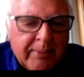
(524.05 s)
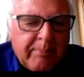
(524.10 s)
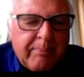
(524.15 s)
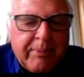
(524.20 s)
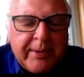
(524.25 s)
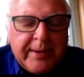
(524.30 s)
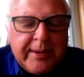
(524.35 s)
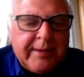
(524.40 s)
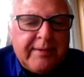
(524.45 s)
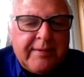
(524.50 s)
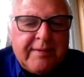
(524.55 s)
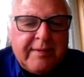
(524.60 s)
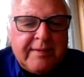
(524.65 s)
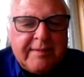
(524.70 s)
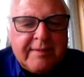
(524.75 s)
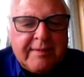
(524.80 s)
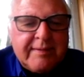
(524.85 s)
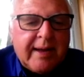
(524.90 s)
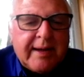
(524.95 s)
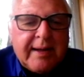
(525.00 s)
the old
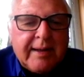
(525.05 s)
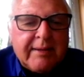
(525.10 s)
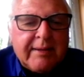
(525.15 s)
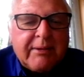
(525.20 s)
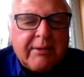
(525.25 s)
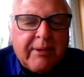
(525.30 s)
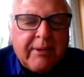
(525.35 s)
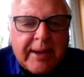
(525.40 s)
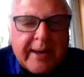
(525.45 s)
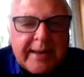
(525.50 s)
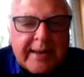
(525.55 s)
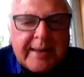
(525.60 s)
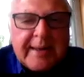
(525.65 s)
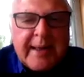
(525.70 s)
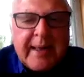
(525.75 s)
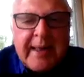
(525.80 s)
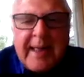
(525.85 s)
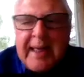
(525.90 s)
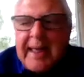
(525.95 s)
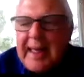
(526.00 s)
British style
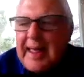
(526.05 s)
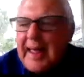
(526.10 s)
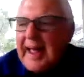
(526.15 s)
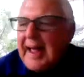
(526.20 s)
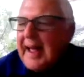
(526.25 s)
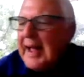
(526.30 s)
cricket.